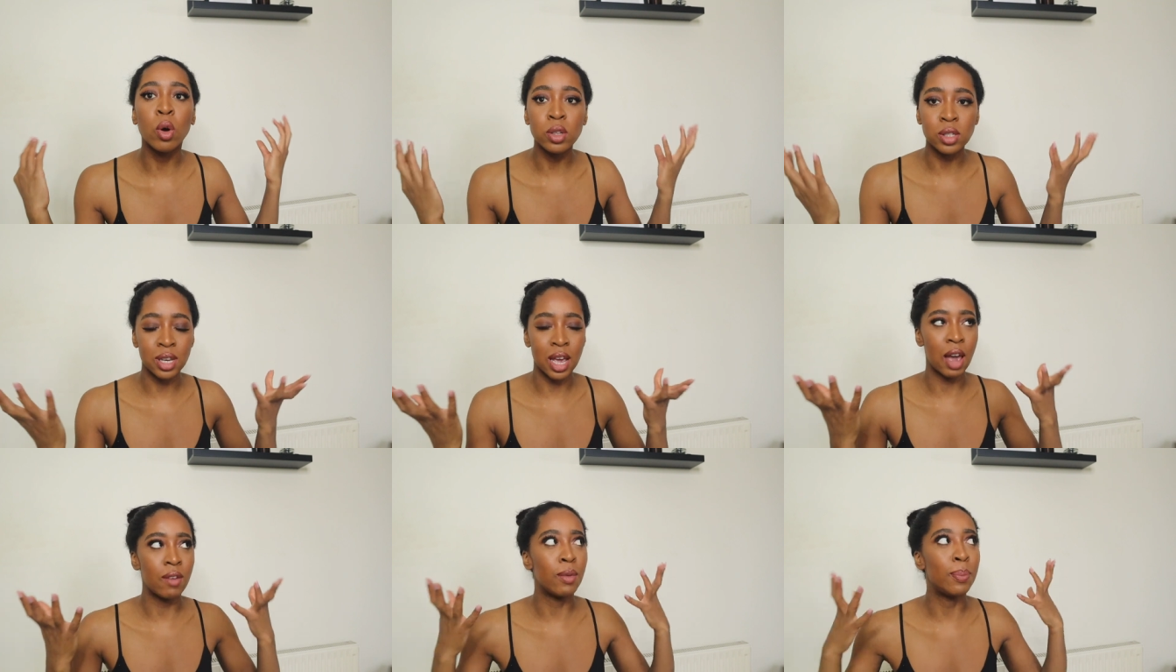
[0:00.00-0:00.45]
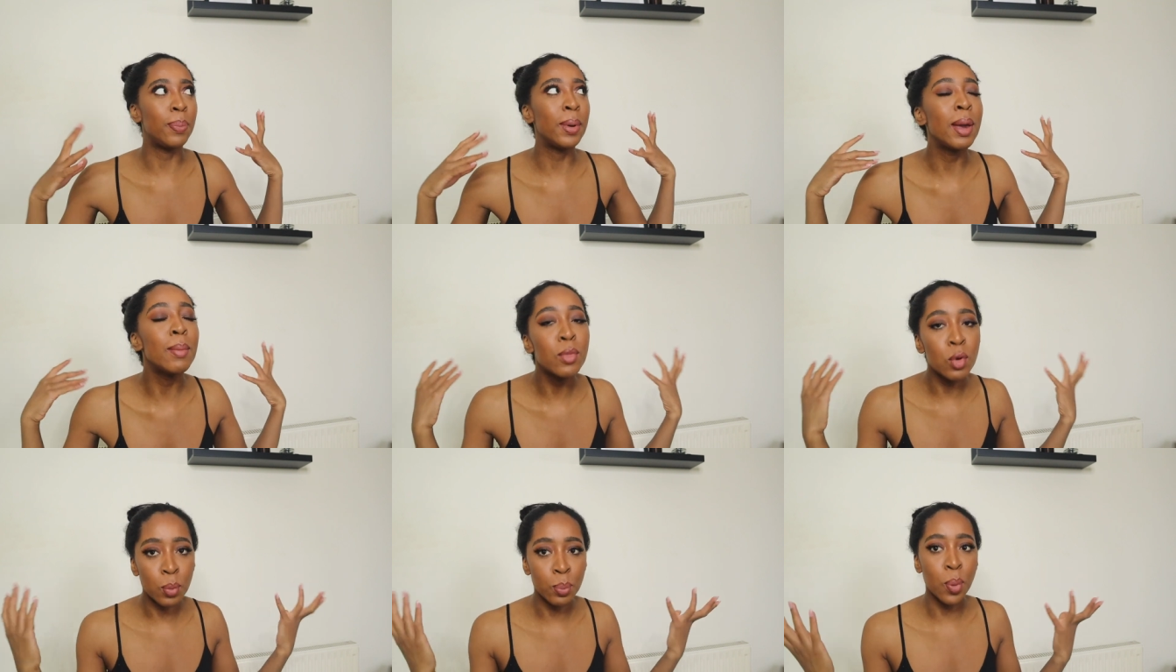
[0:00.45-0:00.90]
want to have a
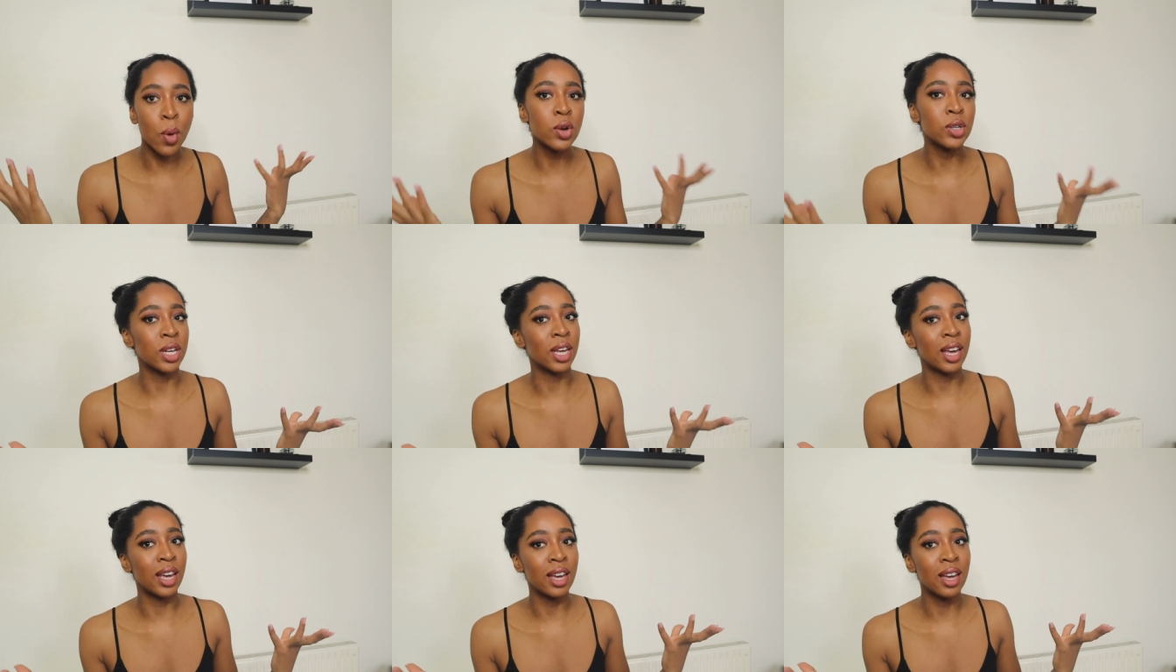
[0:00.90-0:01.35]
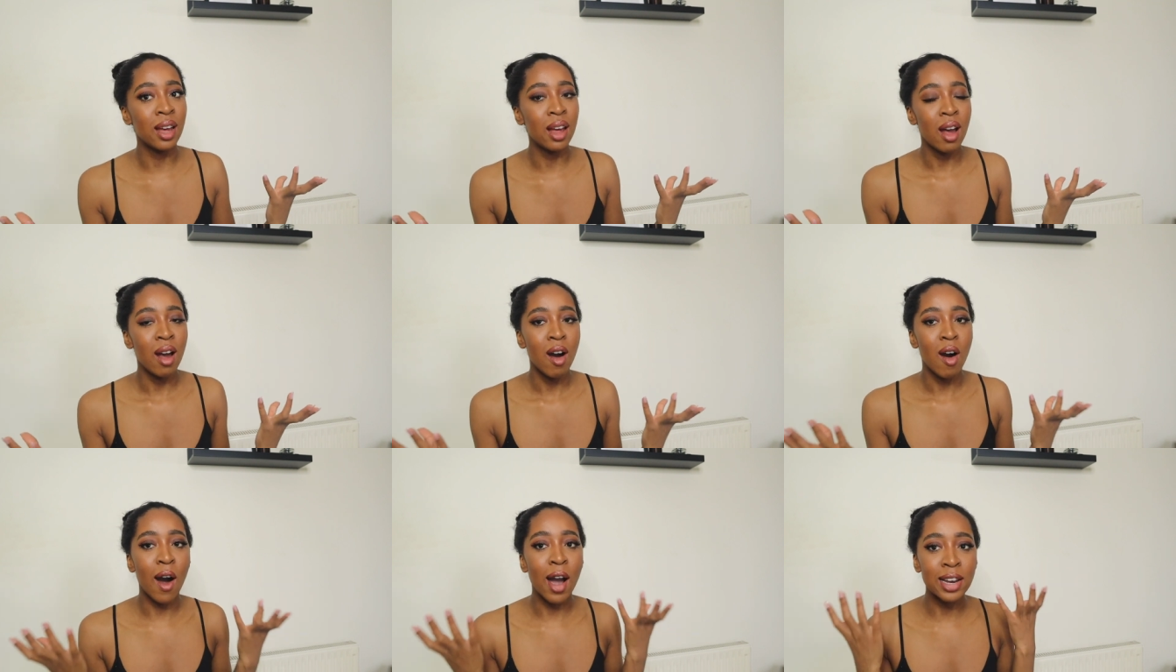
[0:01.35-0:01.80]
bit more body,
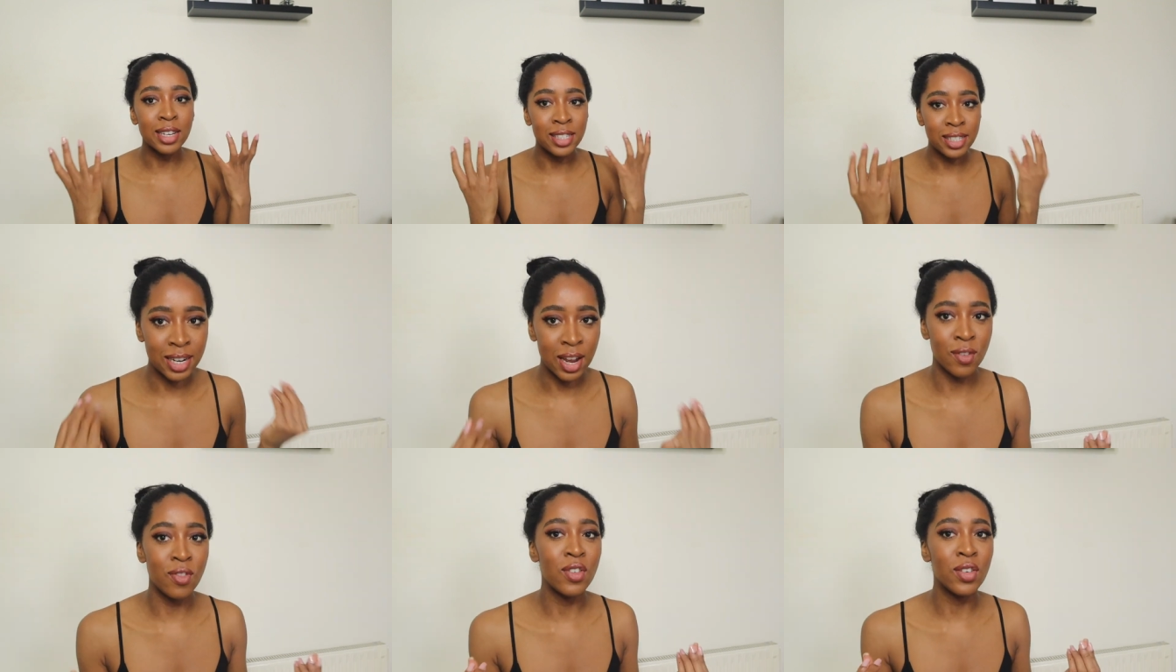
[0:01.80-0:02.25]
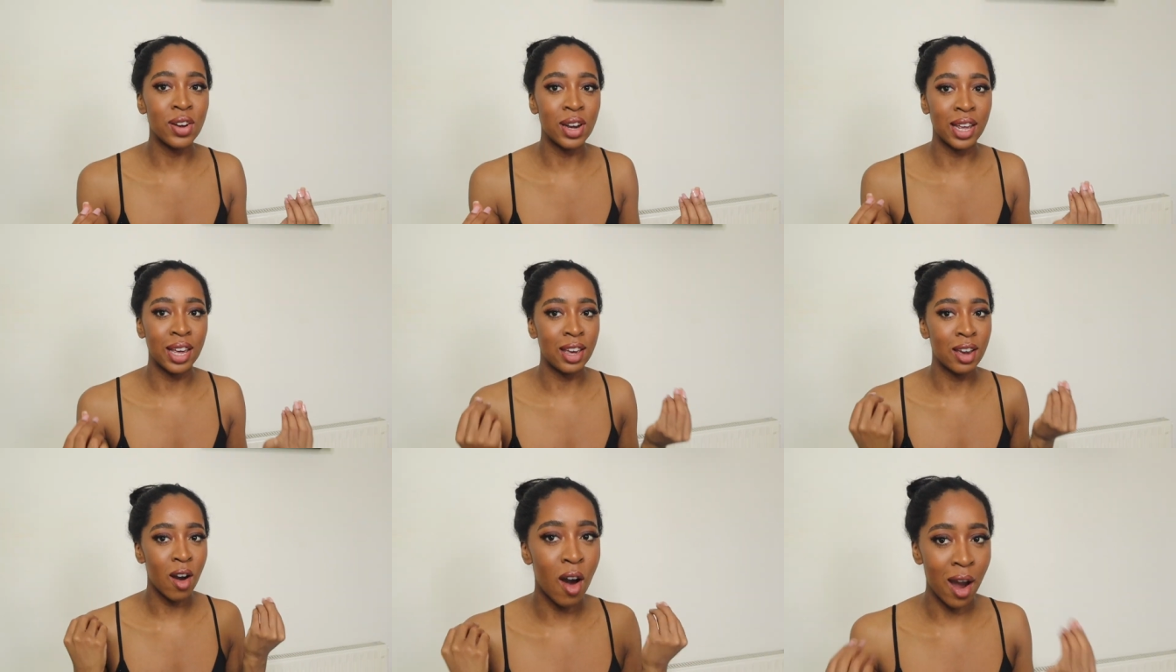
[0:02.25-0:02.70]
I
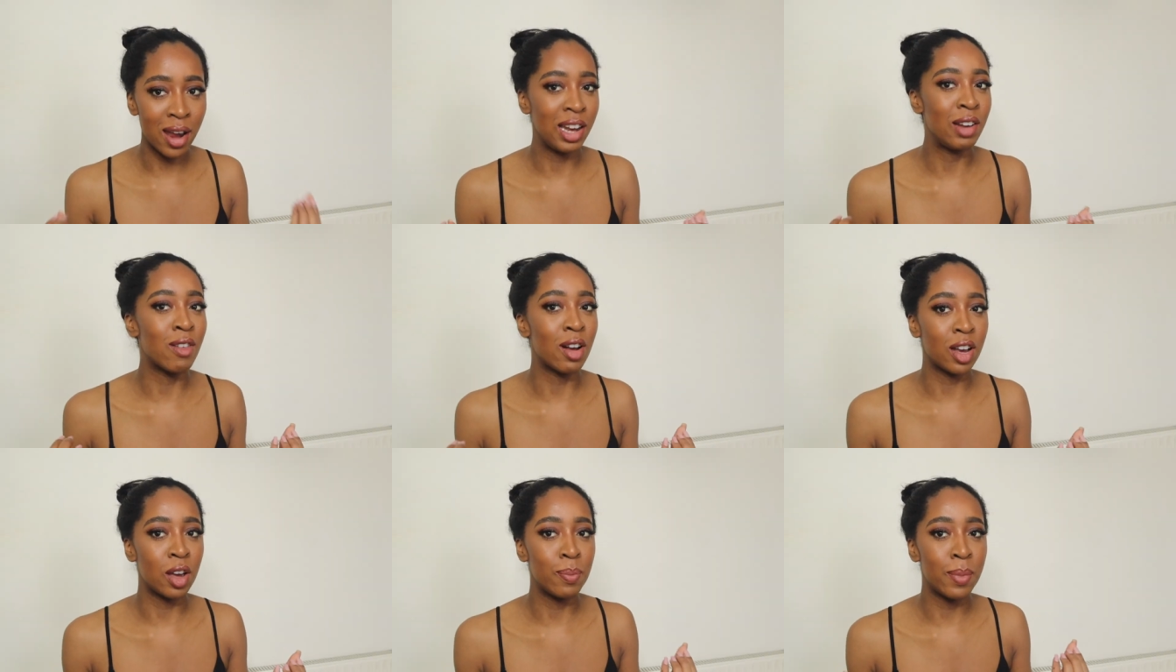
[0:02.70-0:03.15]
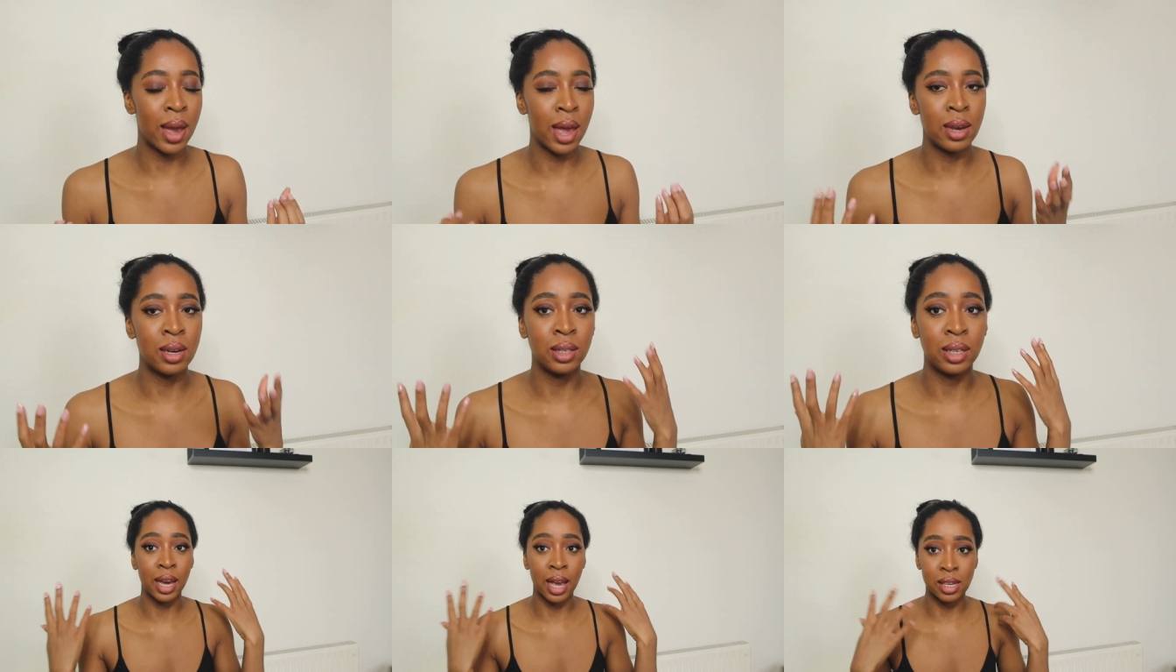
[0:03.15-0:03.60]
definitely highly
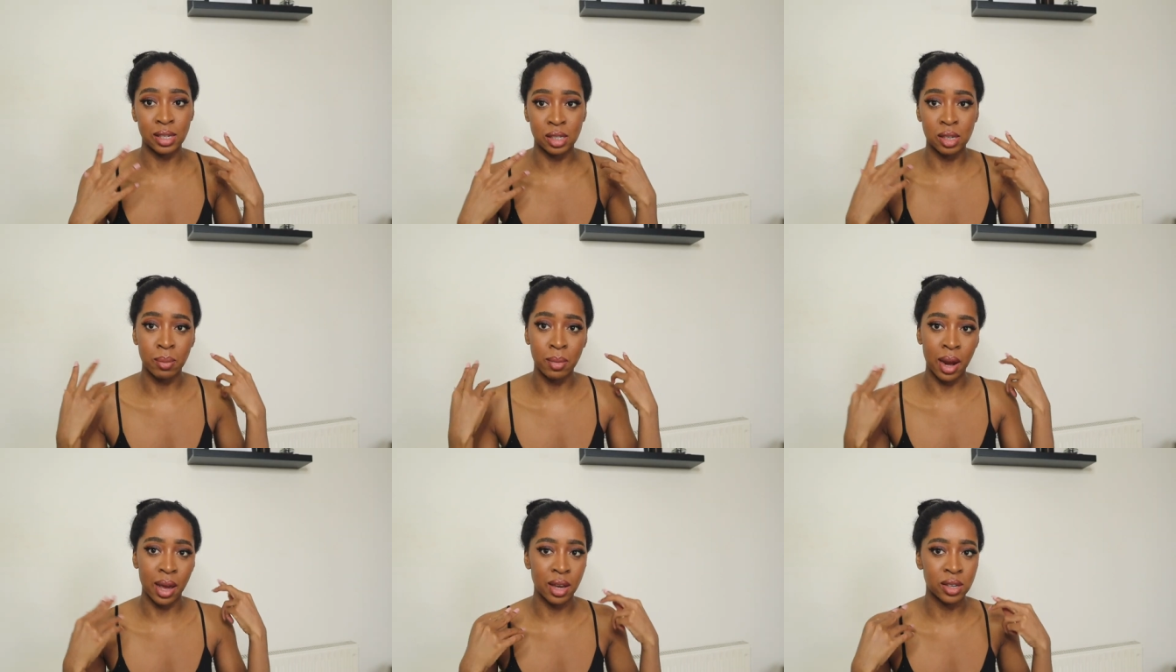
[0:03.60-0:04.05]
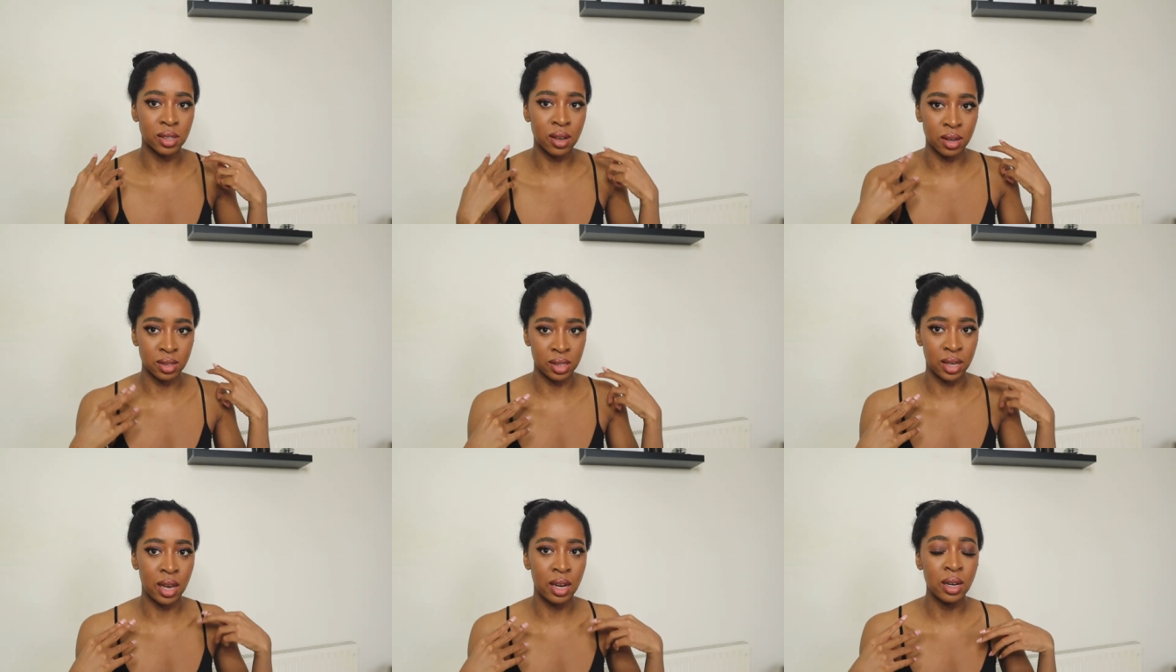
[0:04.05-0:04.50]
recommend getting some layers
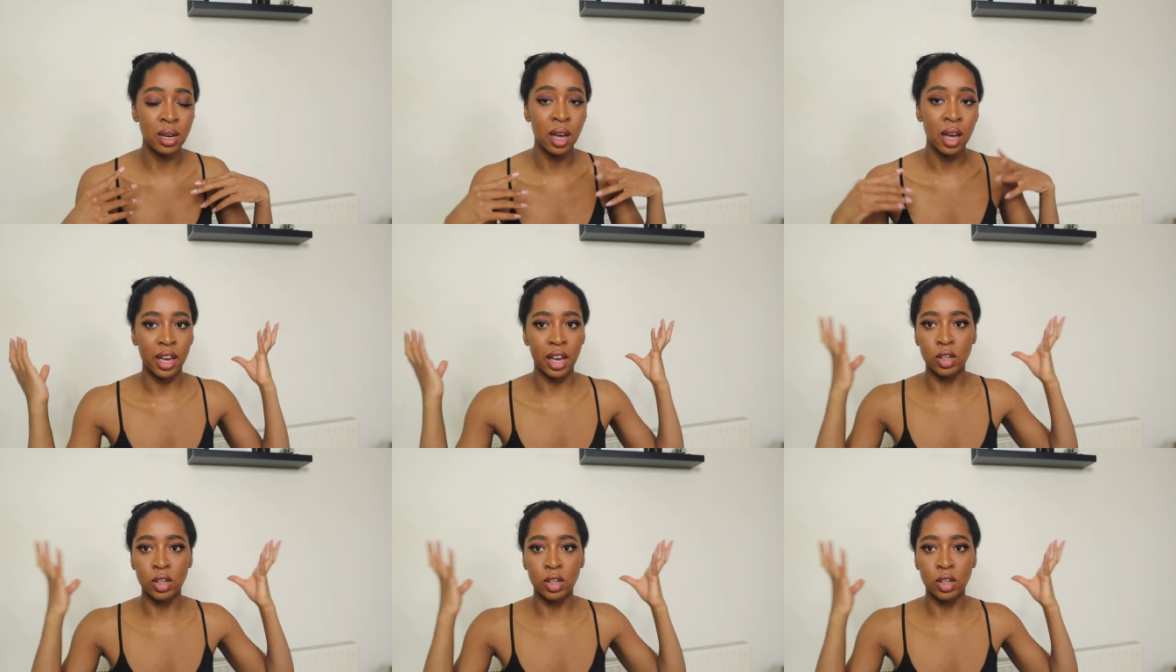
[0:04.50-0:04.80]
cut in.